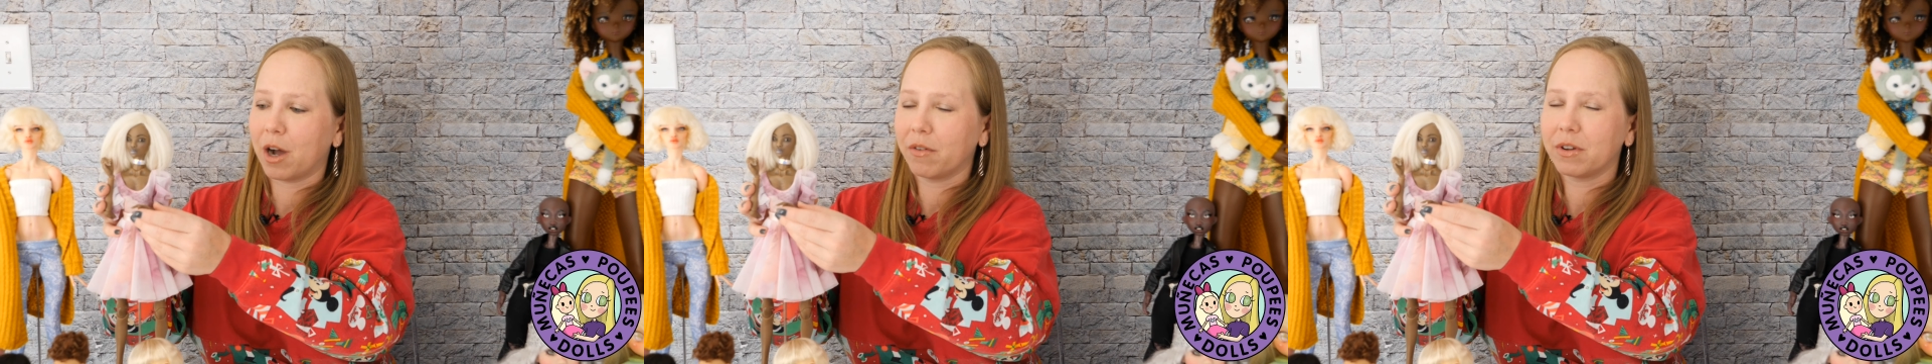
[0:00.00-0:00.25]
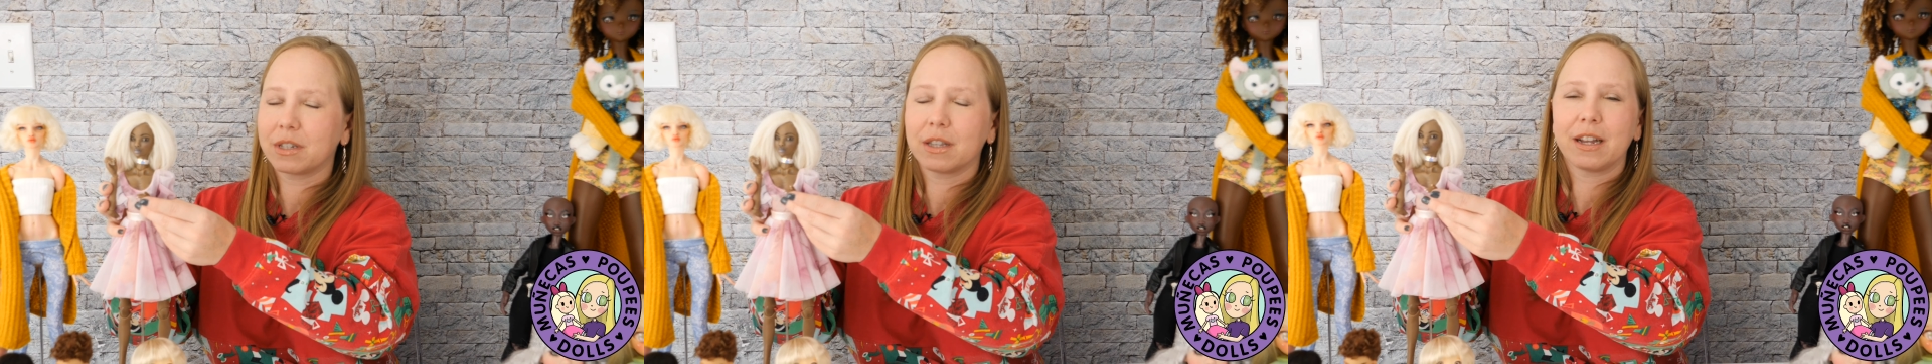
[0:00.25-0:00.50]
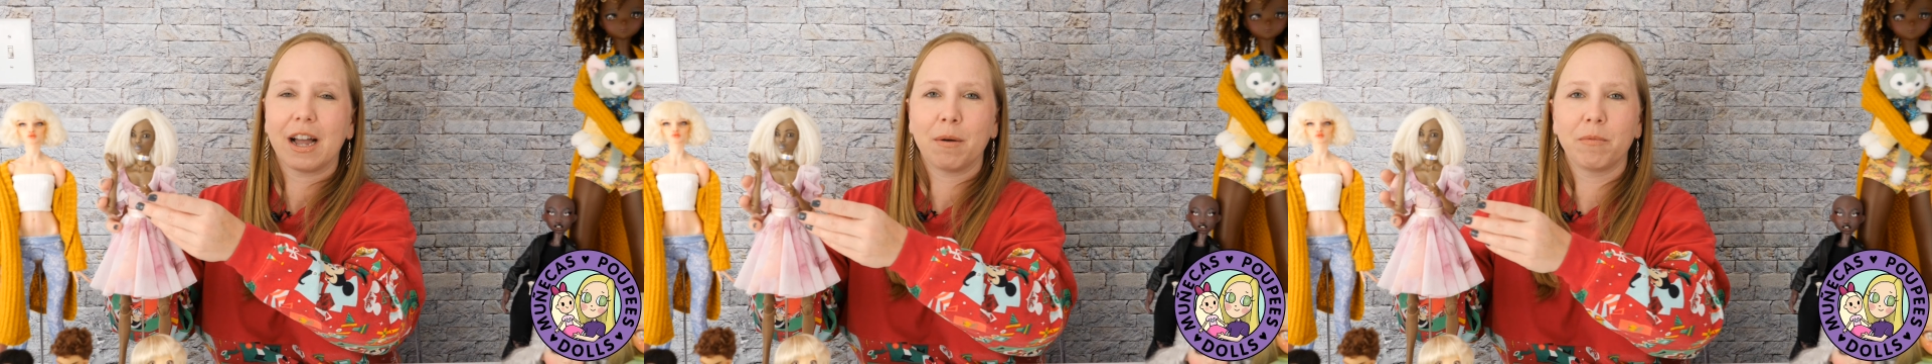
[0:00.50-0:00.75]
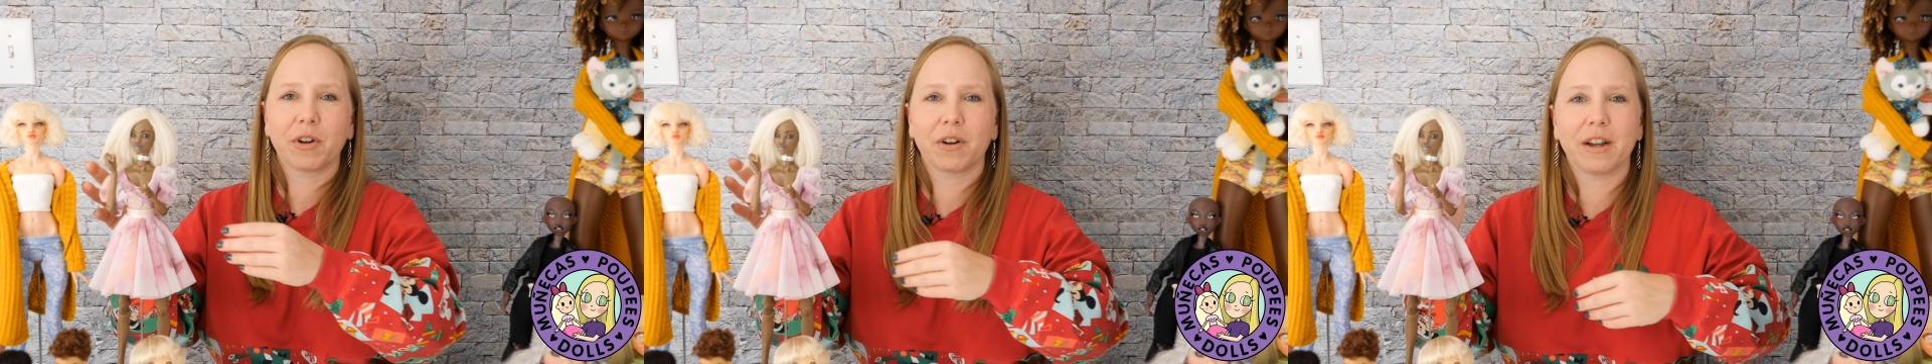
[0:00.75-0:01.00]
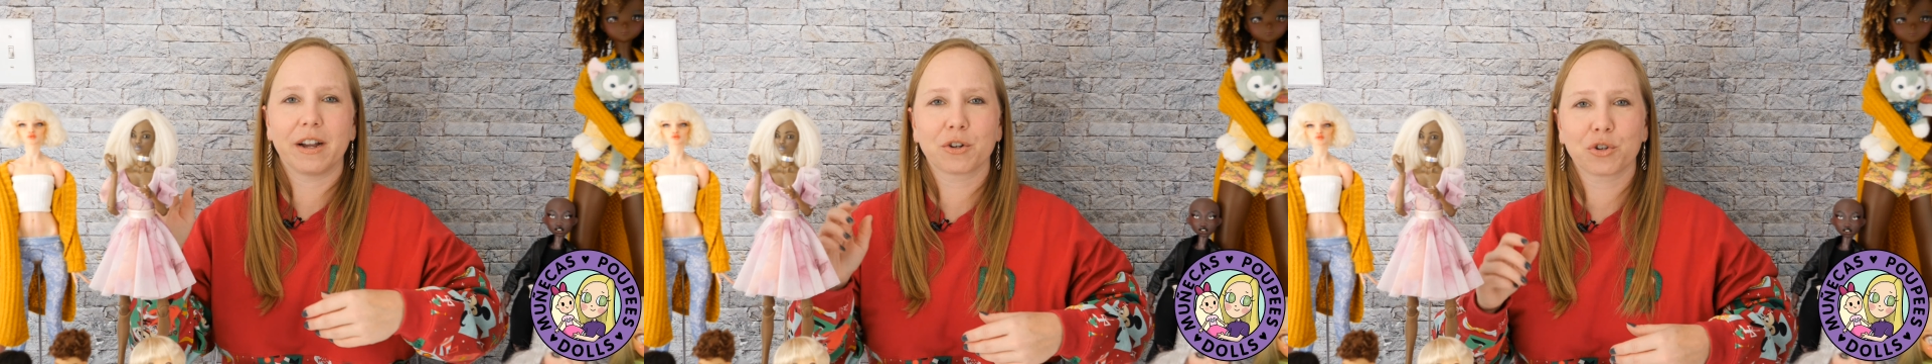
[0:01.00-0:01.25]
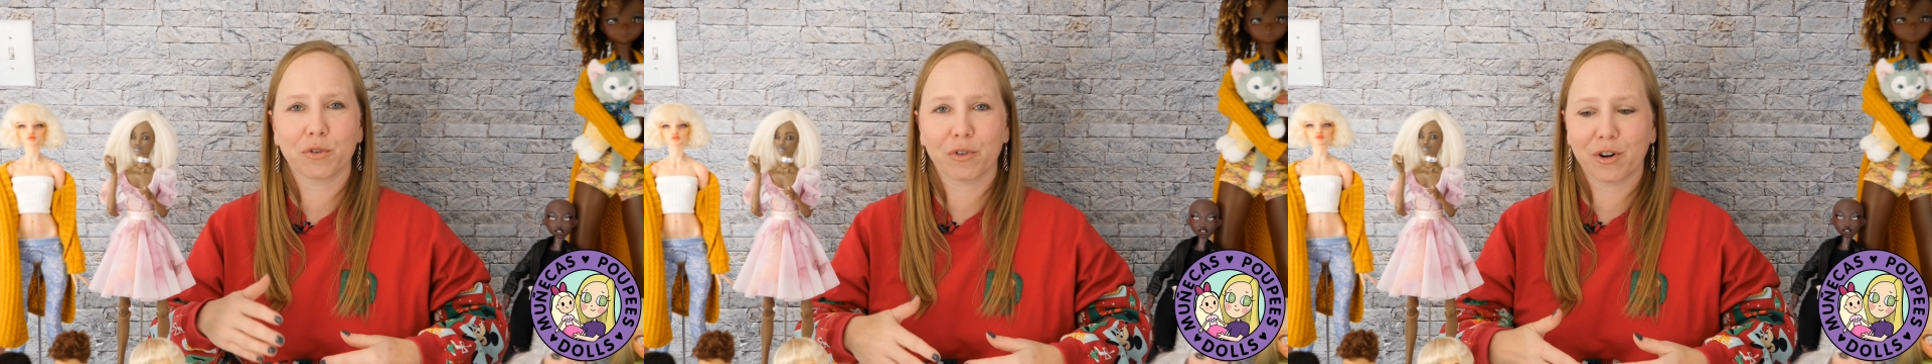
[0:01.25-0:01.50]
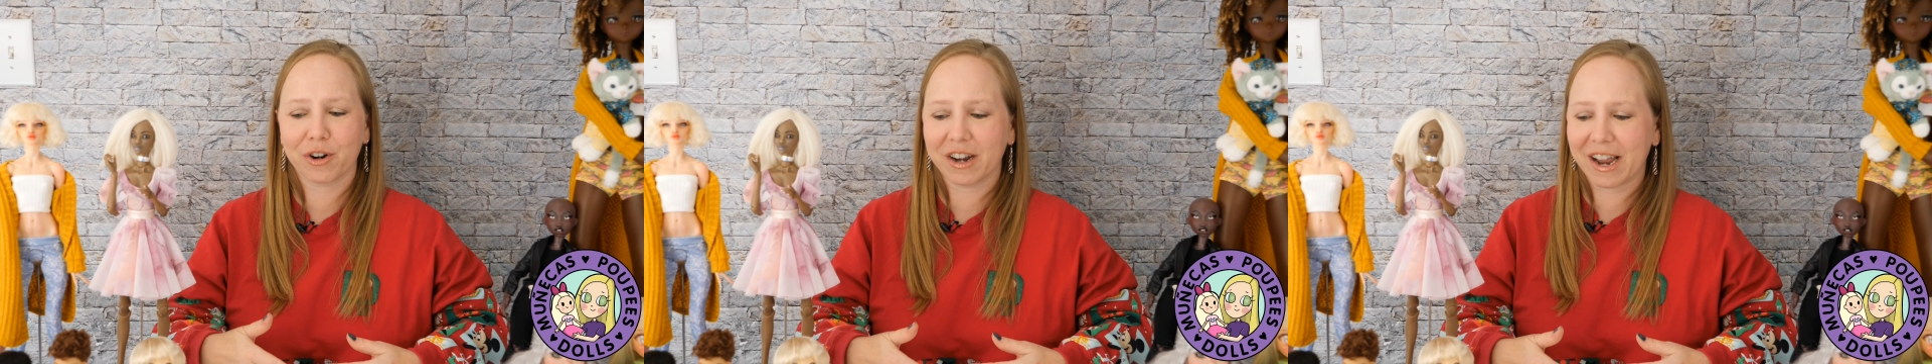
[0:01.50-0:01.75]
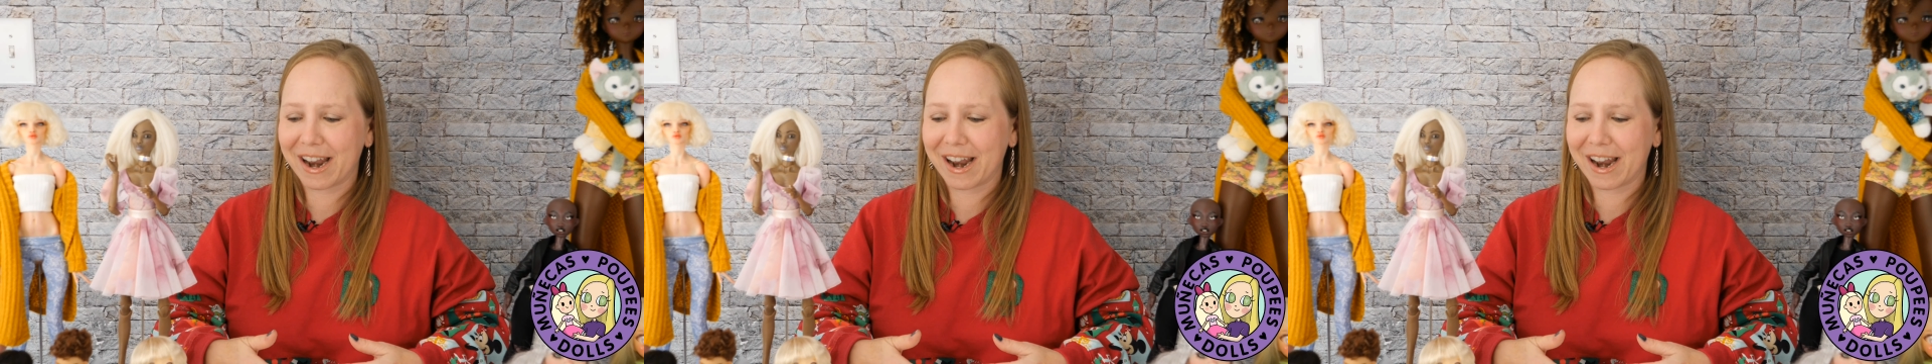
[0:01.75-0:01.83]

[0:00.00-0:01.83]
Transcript: Obviously, I'm very extroverted,